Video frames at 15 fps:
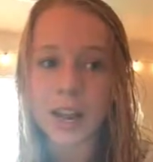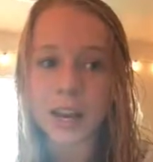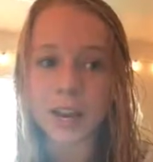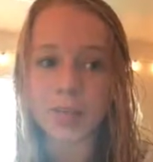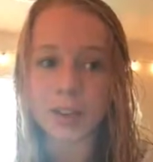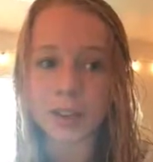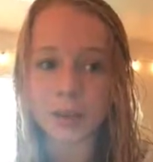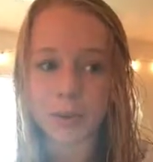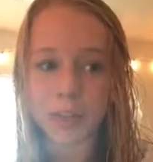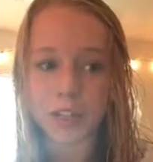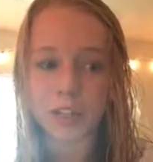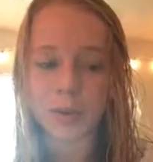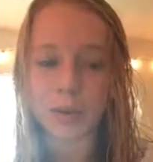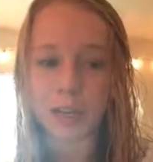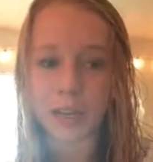and if we had
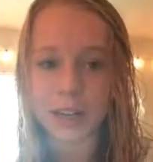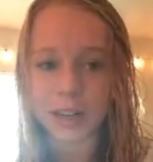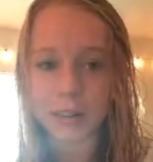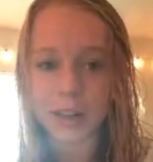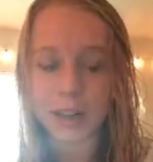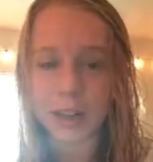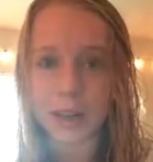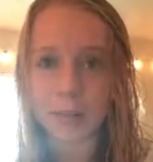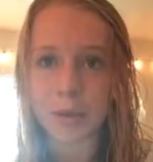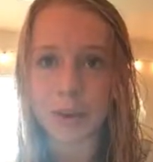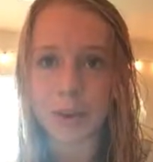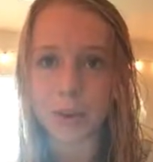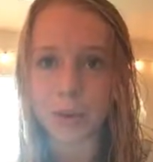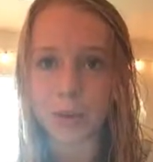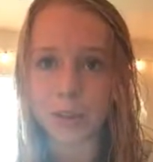questions we could email him or
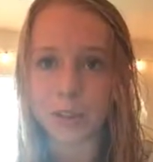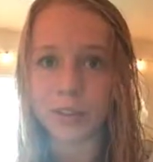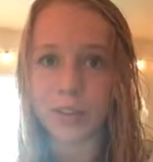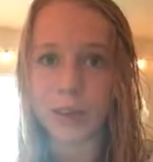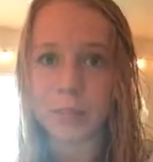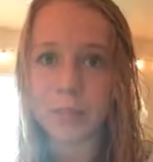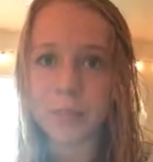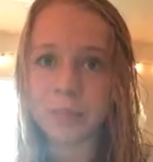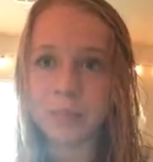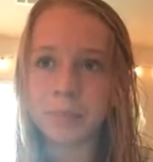get a hold of him.